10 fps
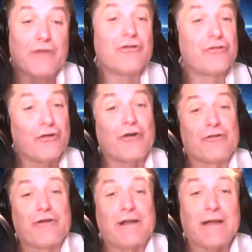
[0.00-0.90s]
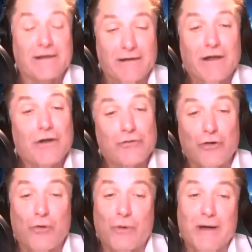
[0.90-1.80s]
And she starts singing
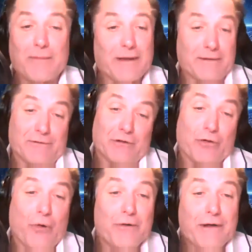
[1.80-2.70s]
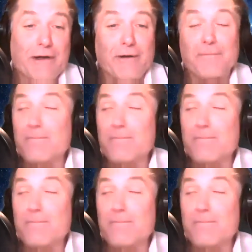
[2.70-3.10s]
Do, Re, Mi, Do, dear.